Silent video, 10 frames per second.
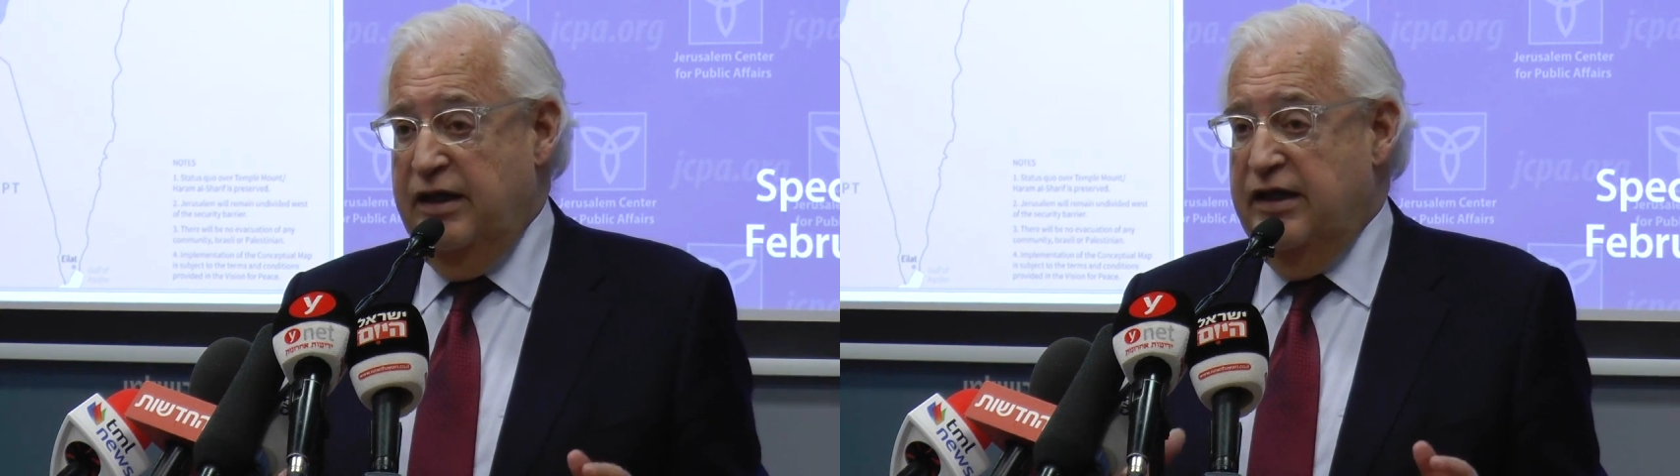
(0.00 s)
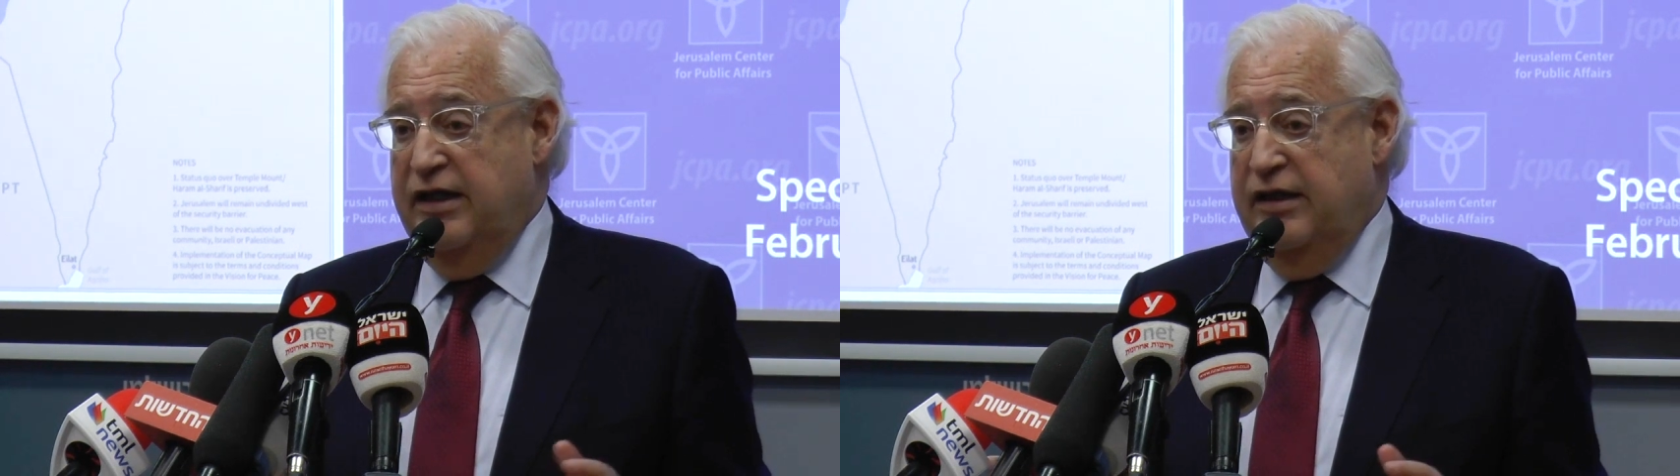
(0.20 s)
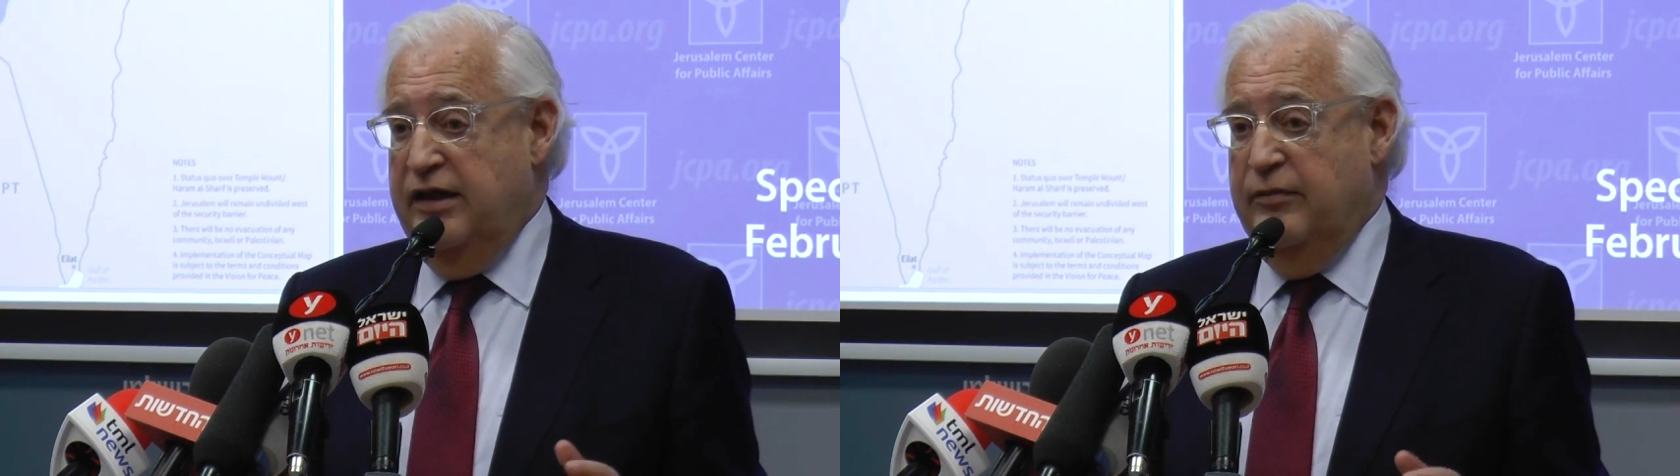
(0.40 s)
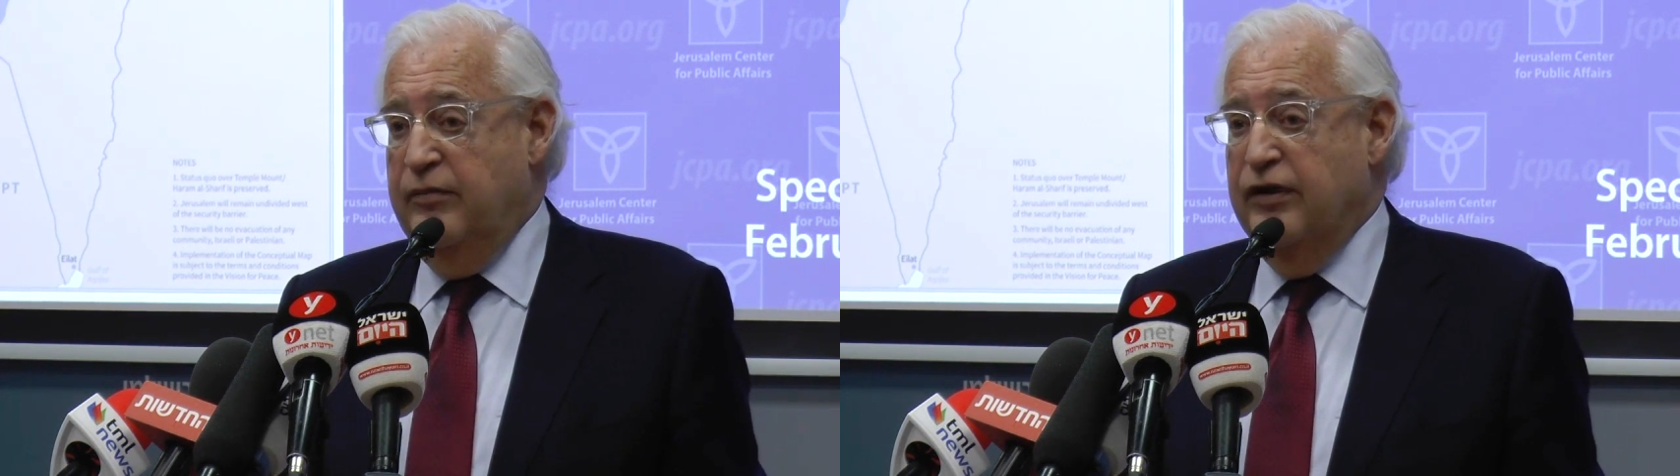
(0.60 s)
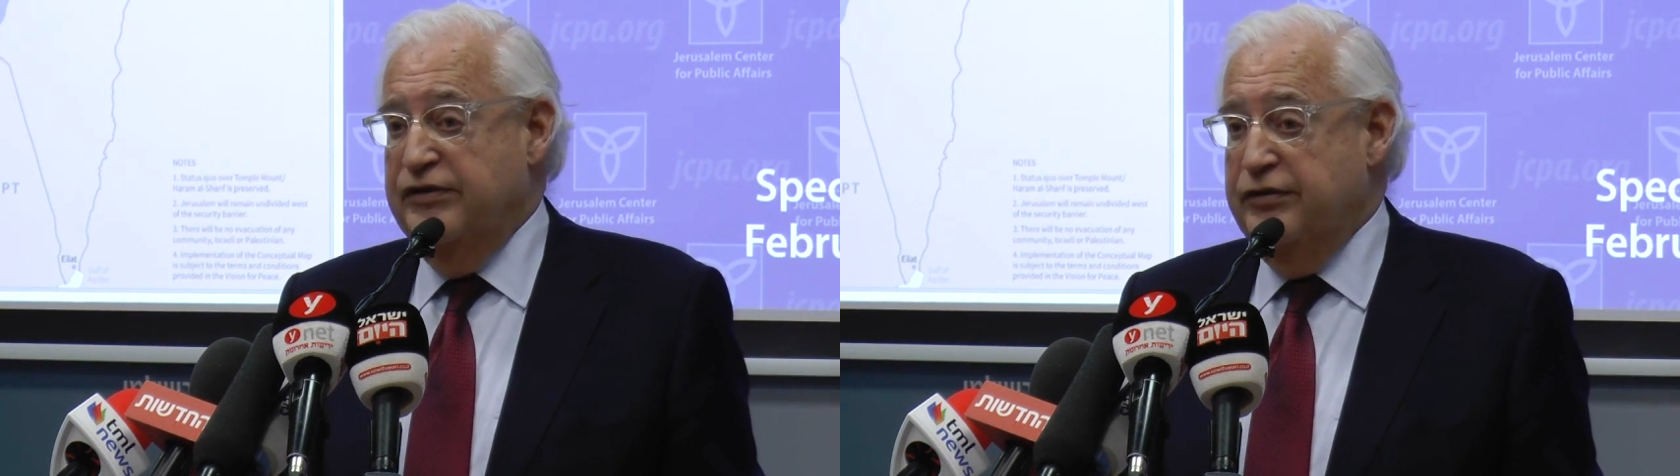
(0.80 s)

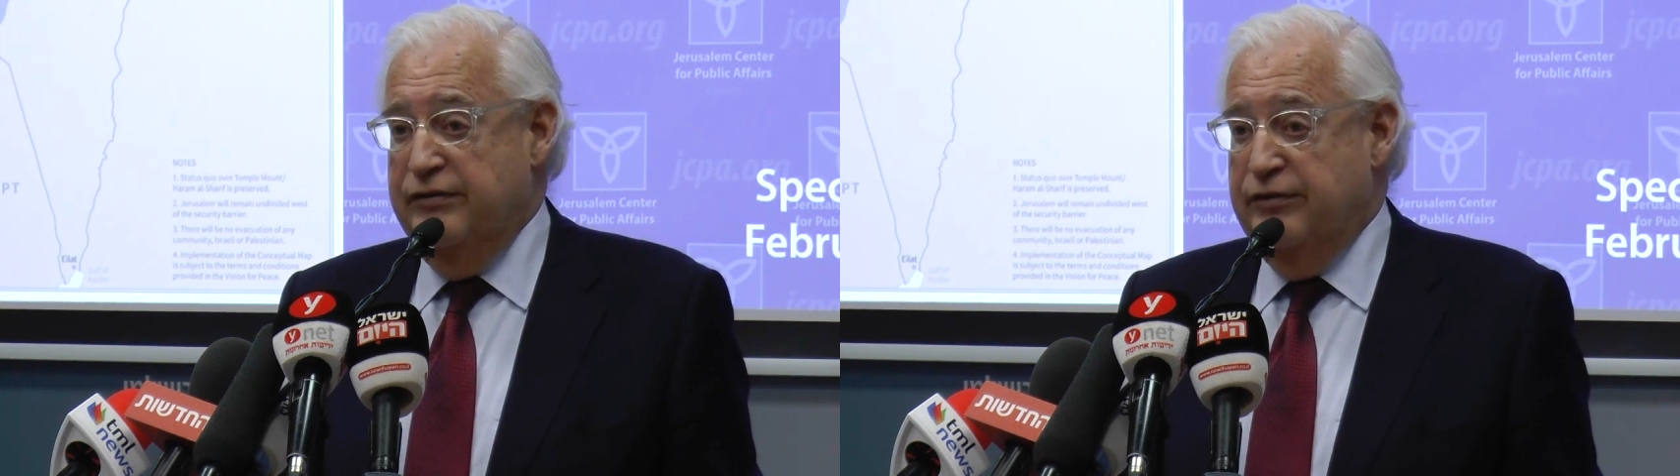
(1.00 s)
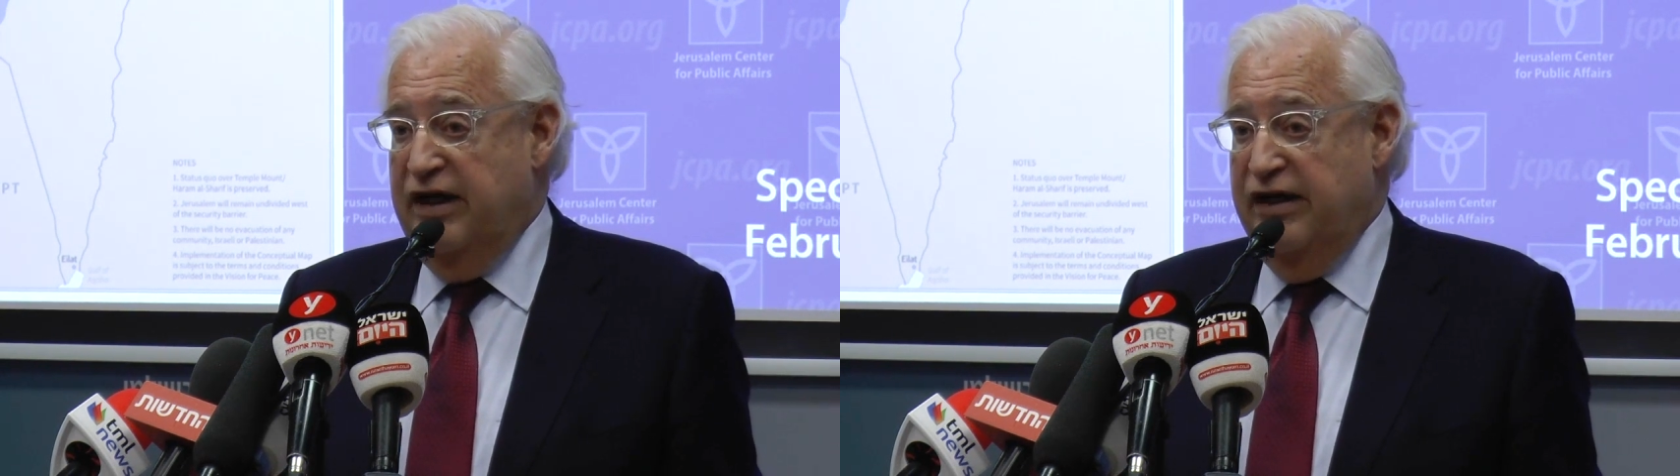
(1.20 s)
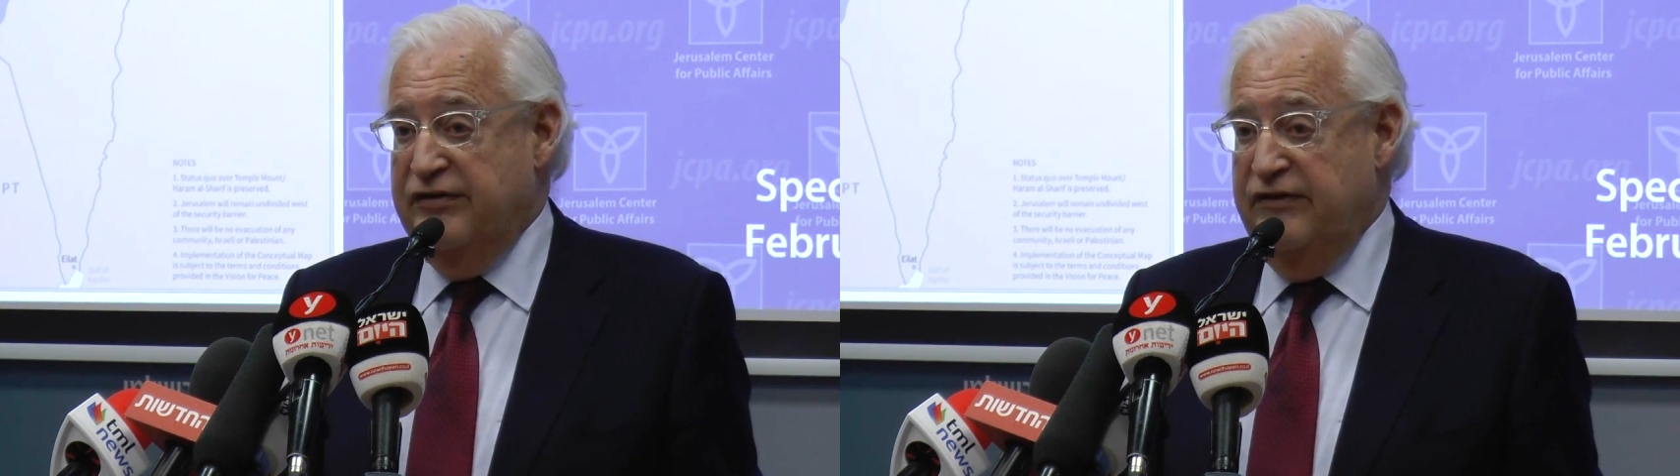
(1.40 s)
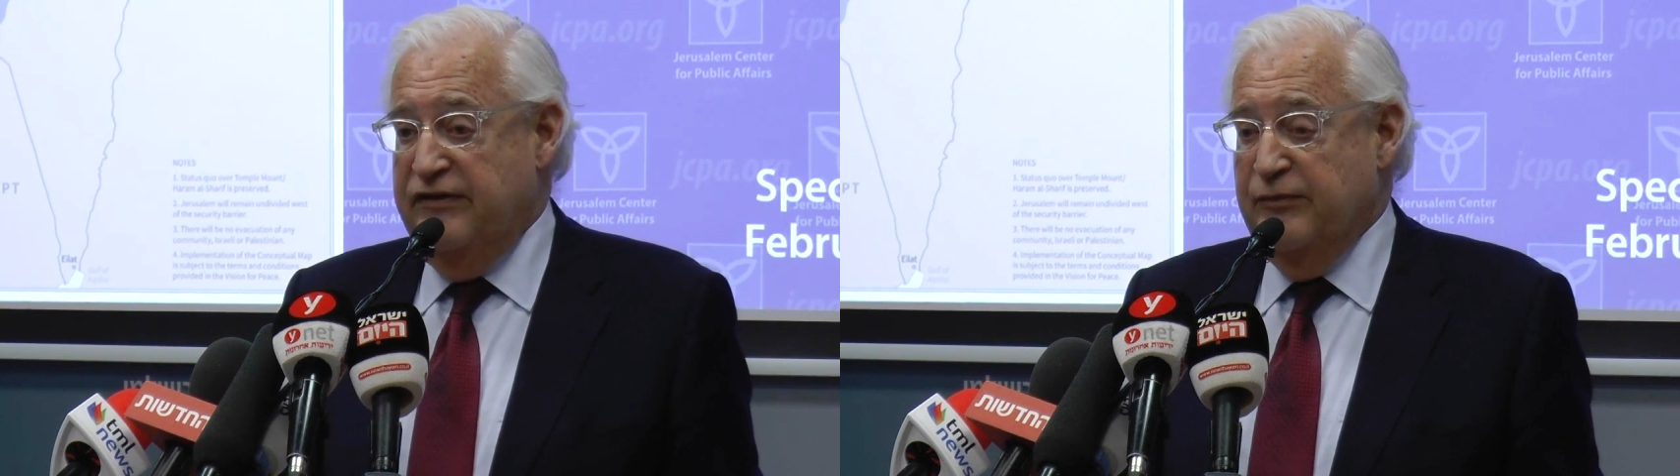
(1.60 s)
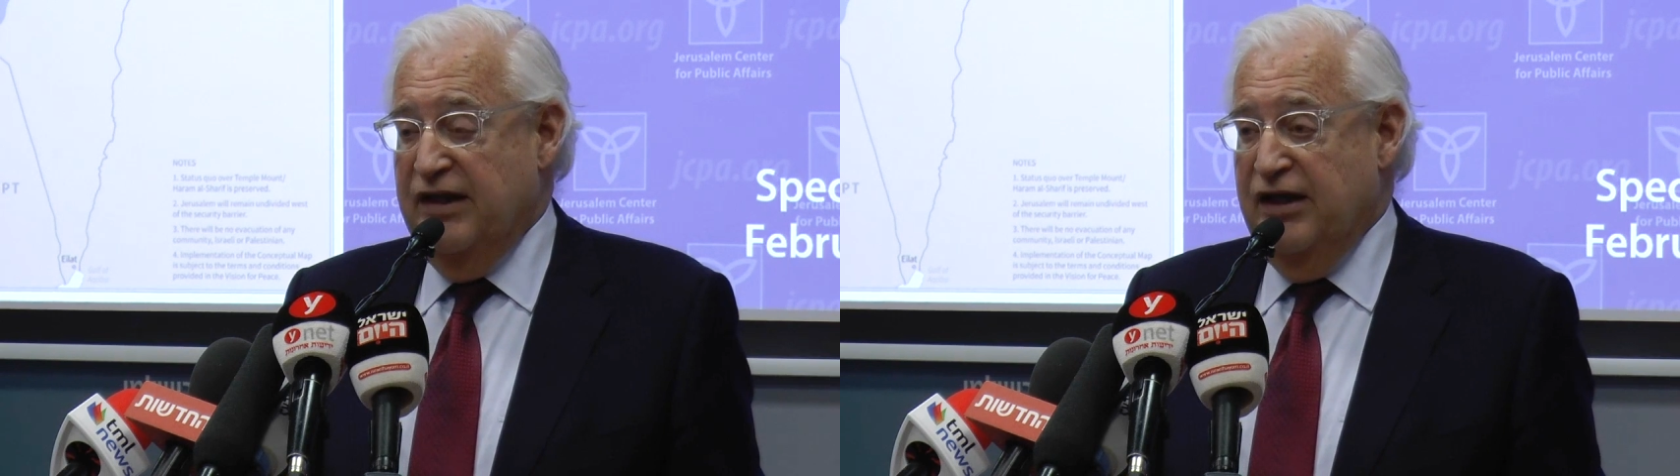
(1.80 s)
in a multitude of
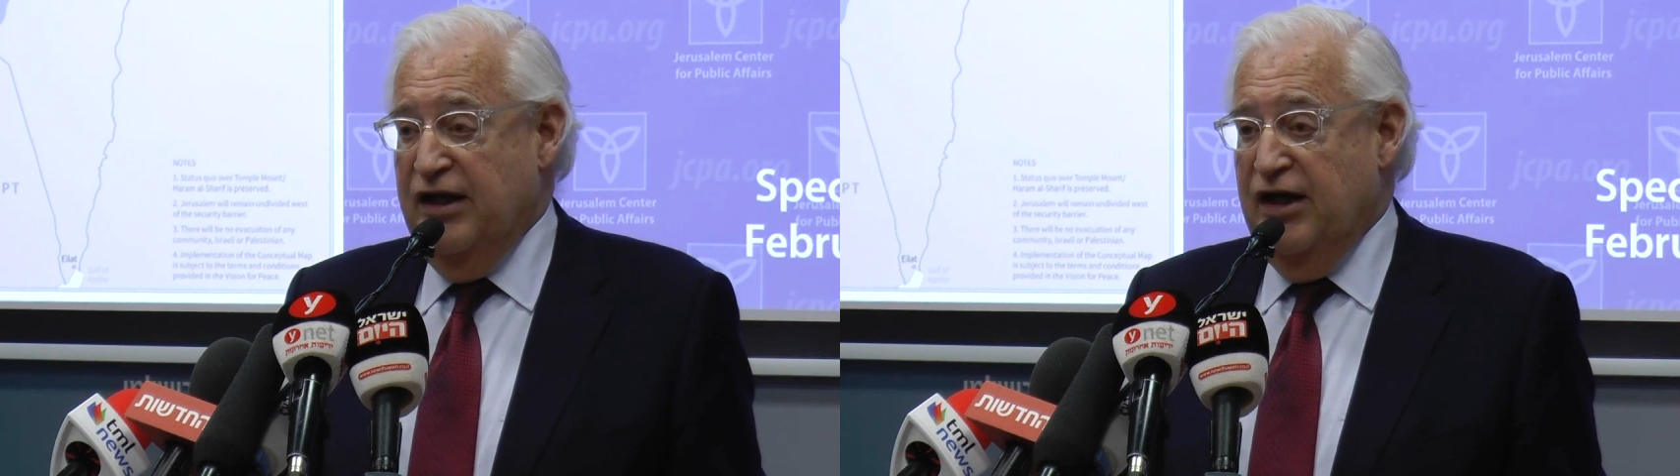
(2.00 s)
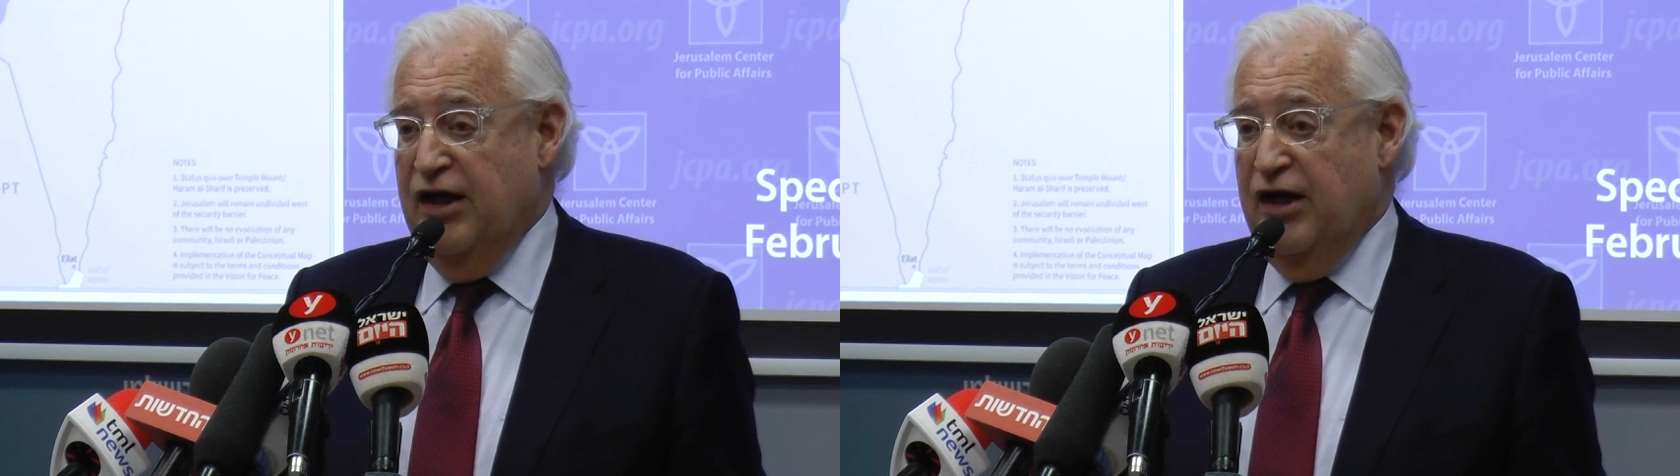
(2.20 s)
directions.